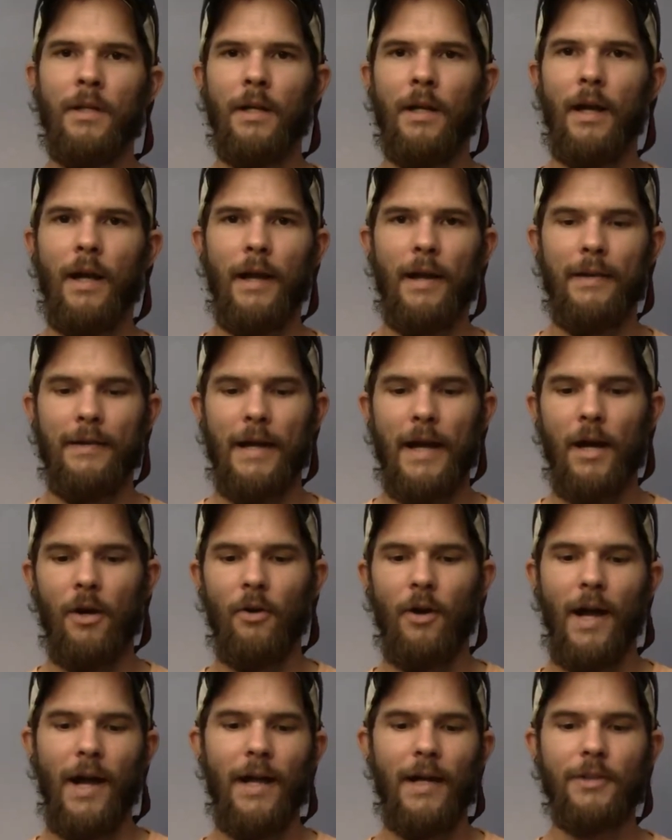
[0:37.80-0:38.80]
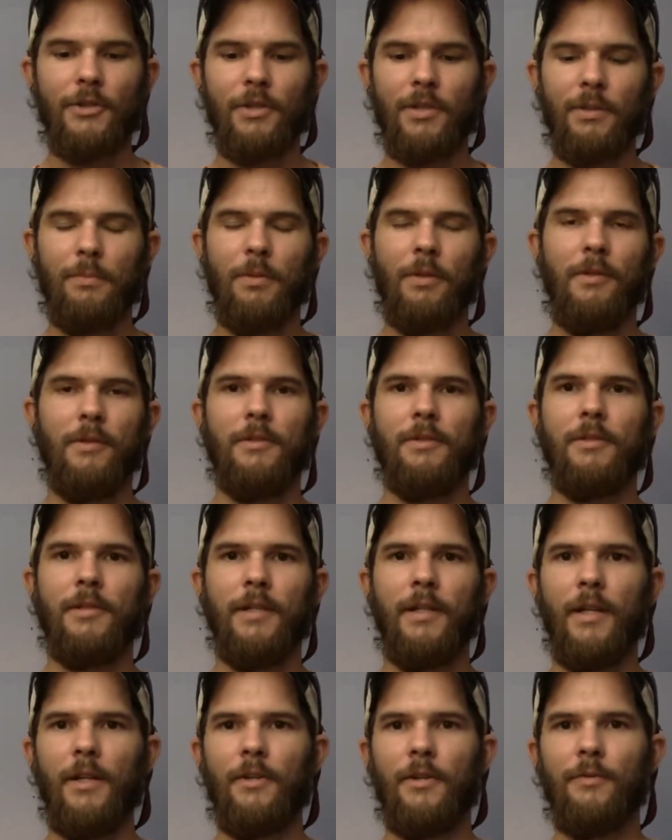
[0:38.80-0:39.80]
Now I actually put this
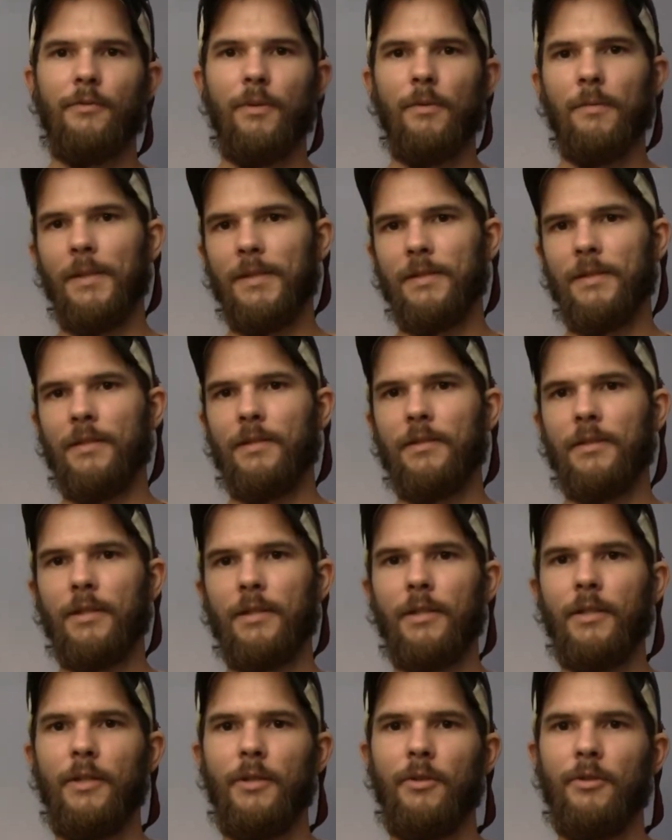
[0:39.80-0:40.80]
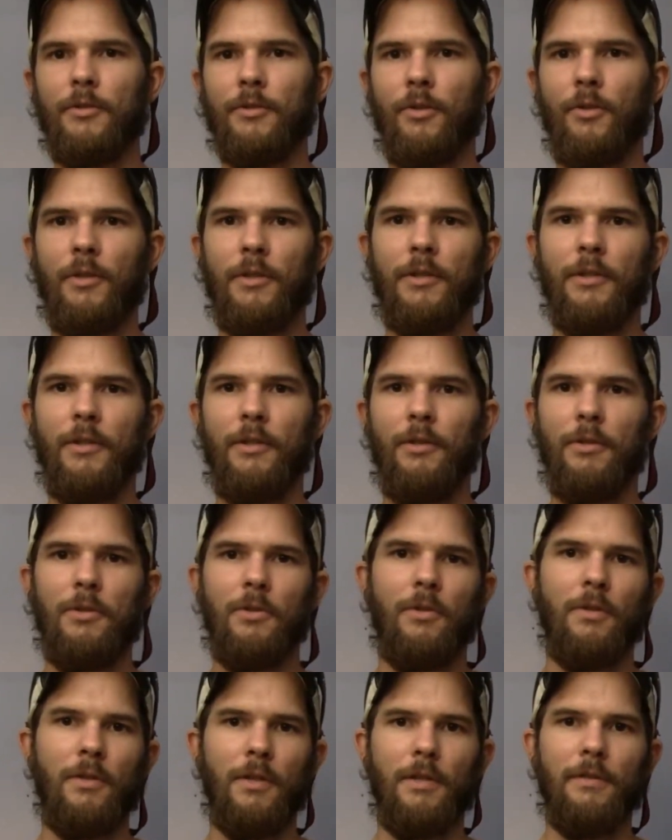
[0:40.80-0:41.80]
together for my sister who's going to
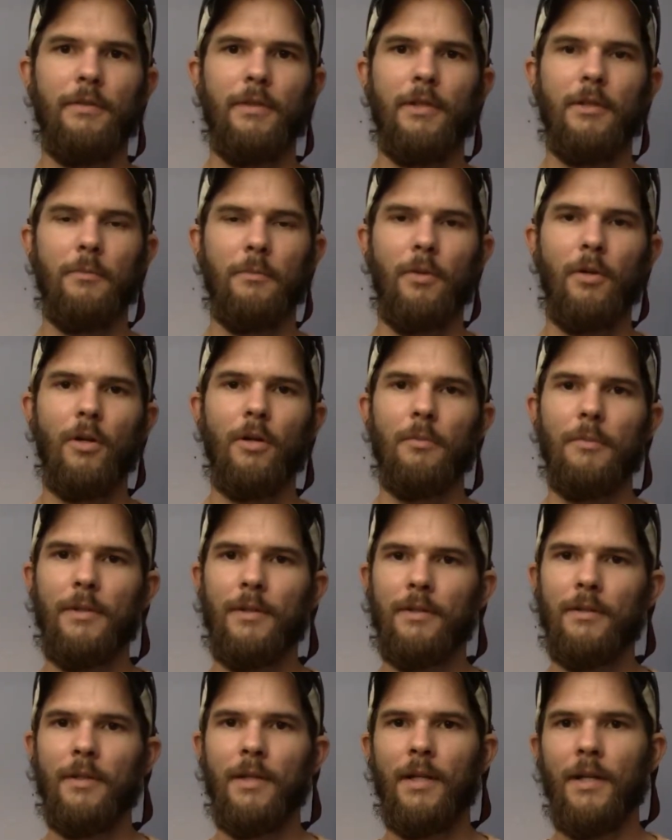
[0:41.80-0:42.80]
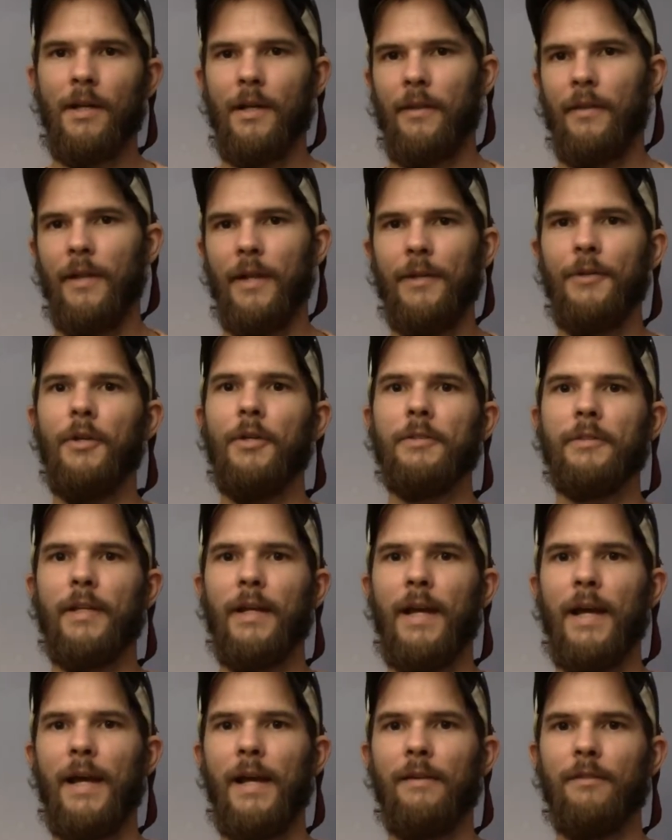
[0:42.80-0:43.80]
live in an apartment that doesn't
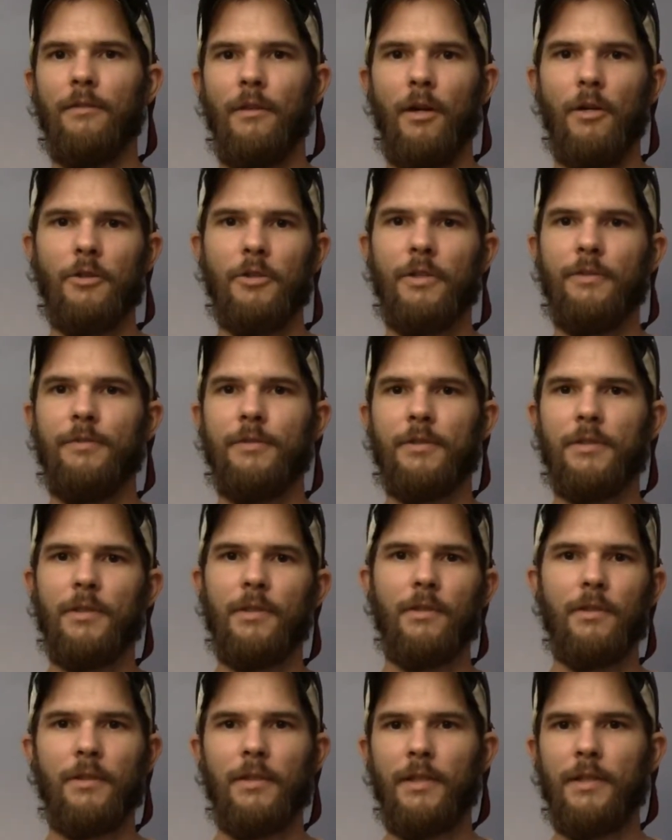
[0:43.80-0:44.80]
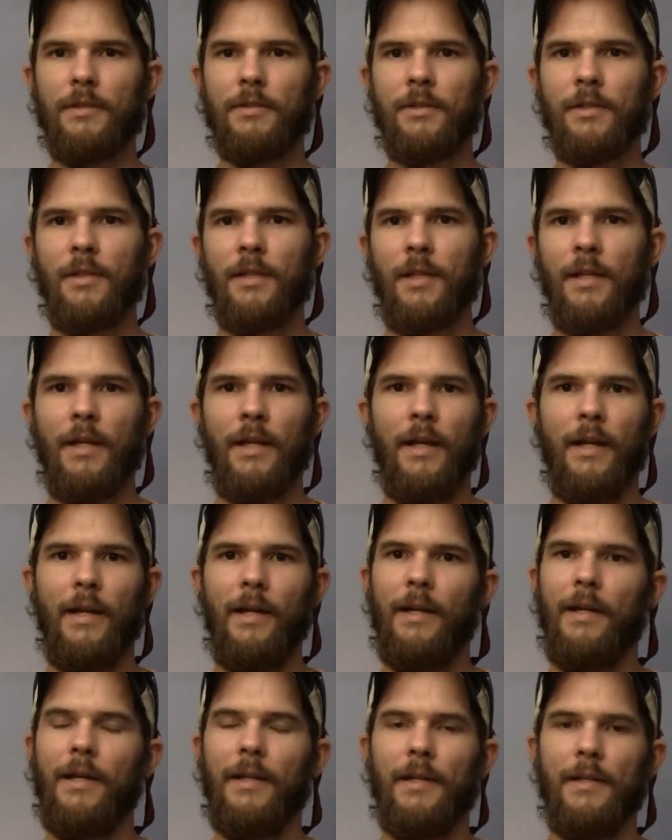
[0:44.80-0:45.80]
have laundry facilities,
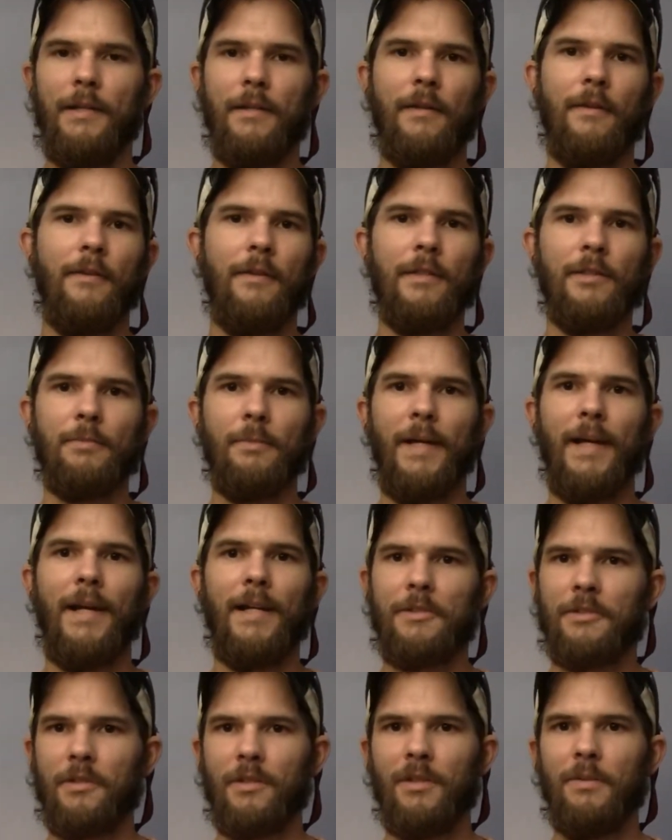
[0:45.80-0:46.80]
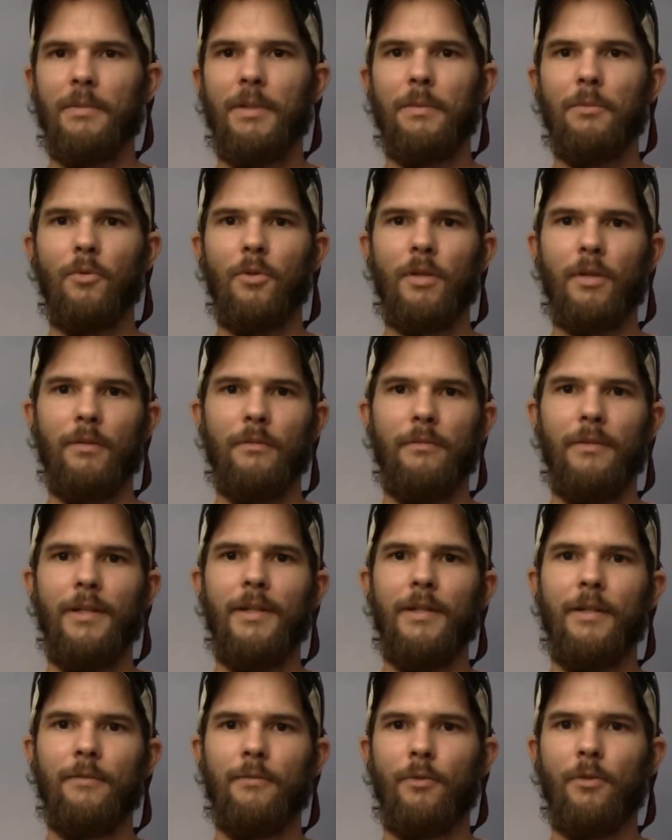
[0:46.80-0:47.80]
and this may actually be more
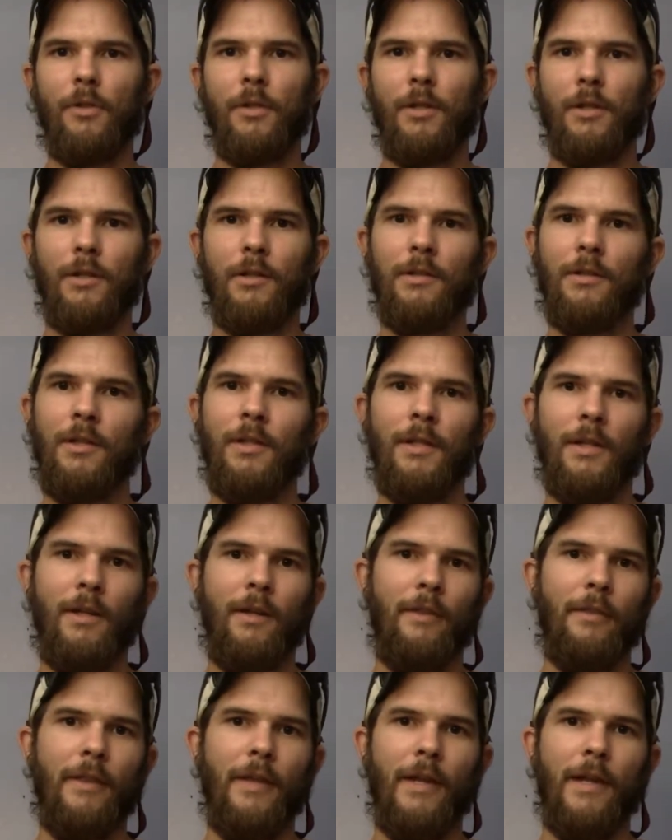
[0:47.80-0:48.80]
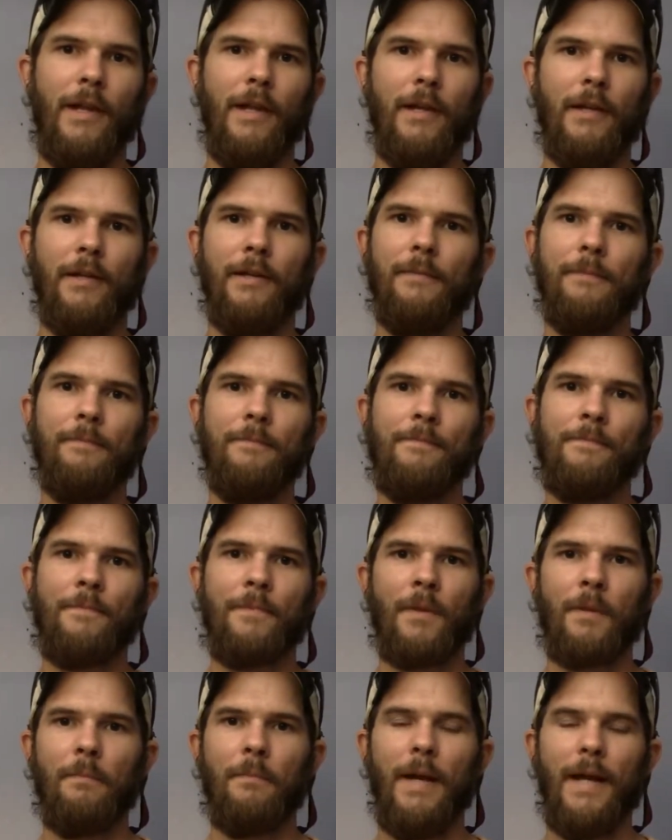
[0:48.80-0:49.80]
convenient for her than
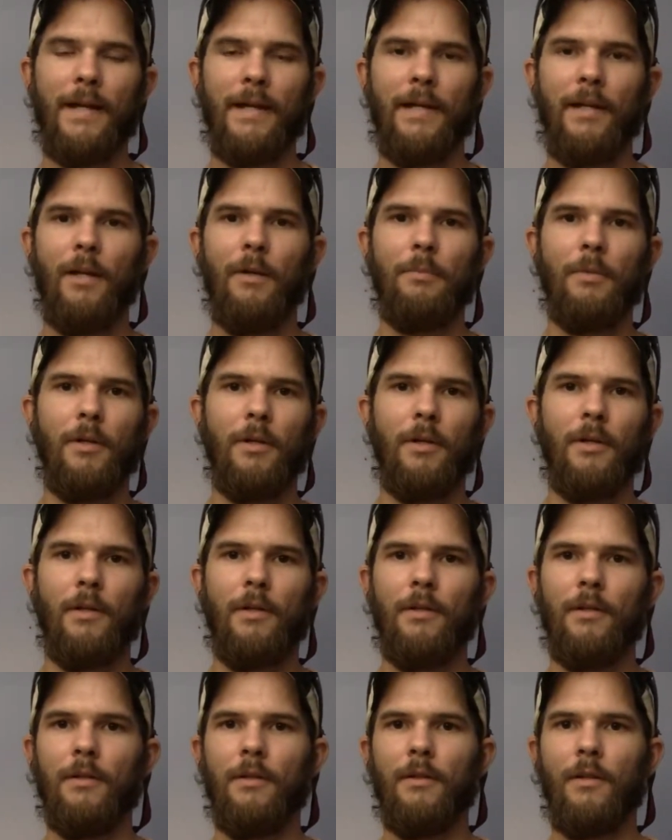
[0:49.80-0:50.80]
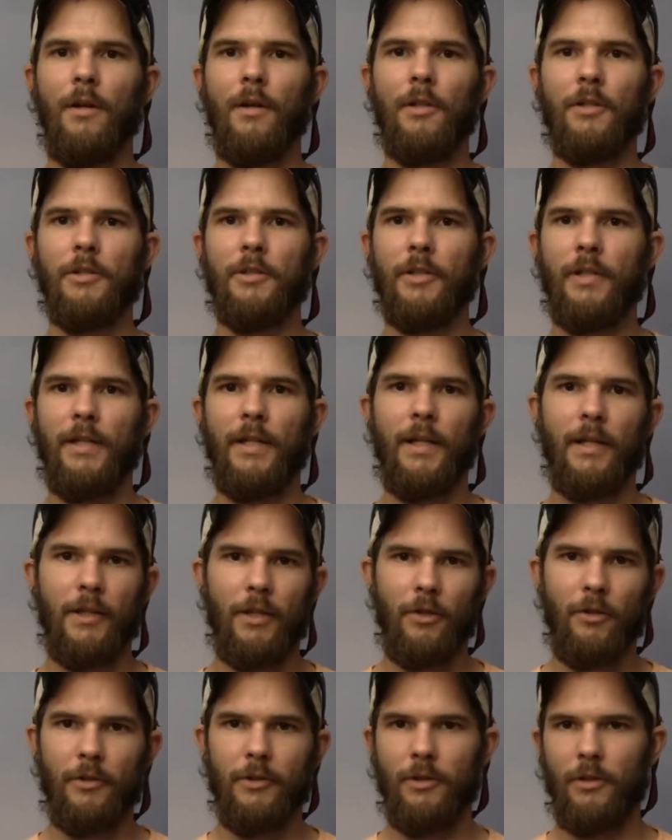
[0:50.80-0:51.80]
packing up her laundry and
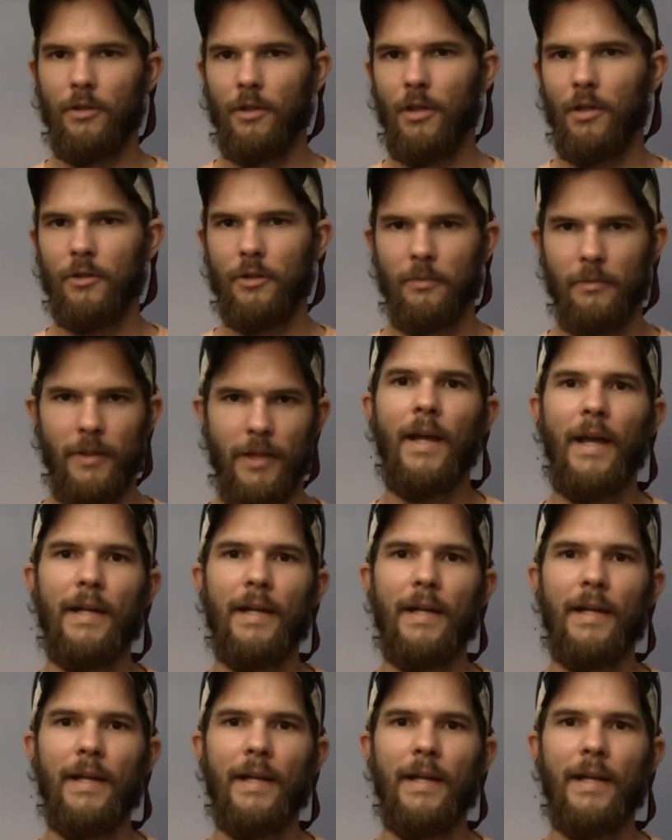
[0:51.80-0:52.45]
going to a laundromat.